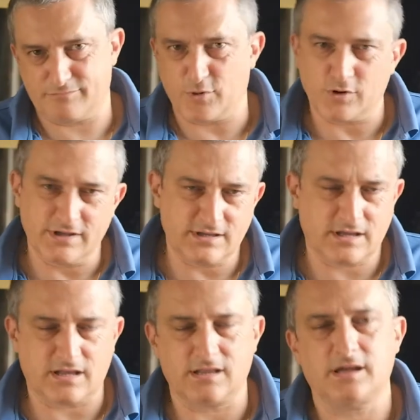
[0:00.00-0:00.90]

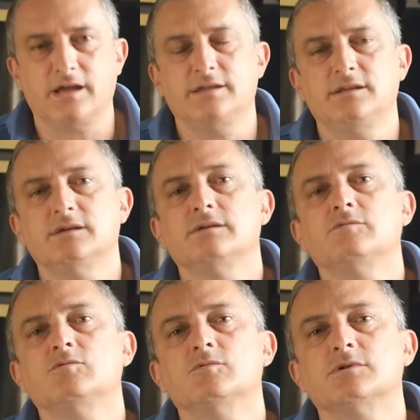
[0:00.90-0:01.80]
political idea,
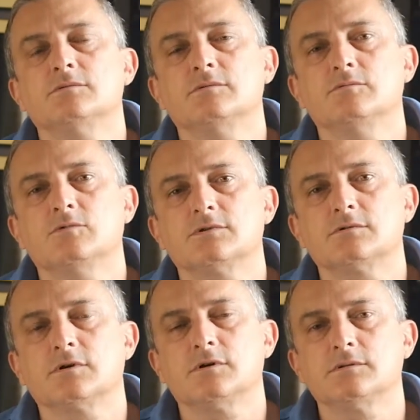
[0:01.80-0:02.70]
if we want
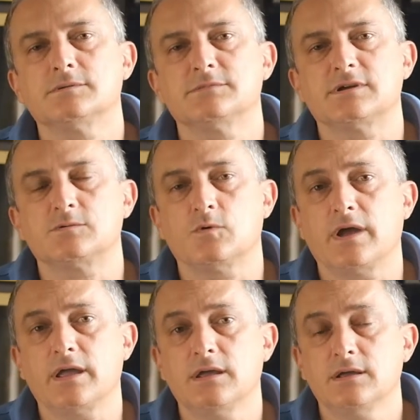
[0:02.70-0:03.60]
to call it that
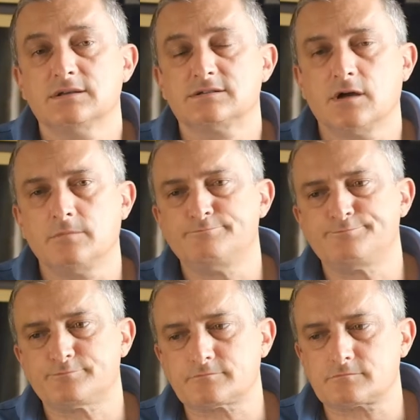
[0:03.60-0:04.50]
way. So
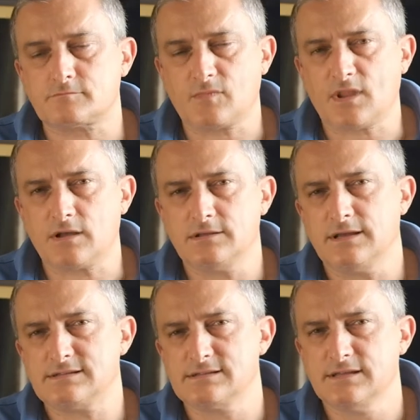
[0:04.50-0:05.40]

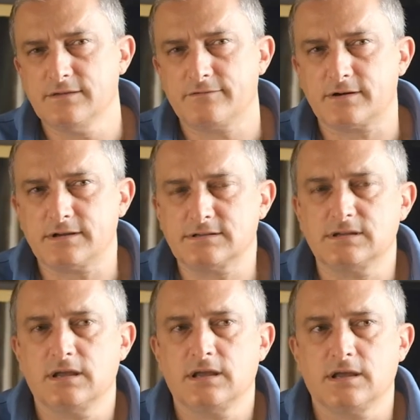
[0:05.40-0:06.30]
that's the difference.
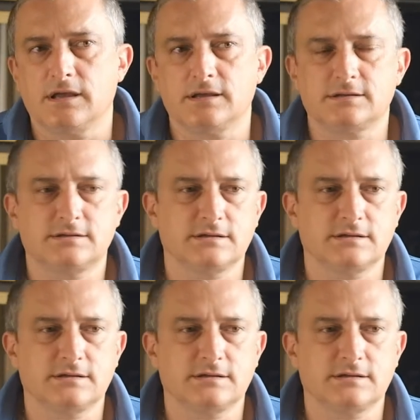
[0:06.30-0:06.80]
And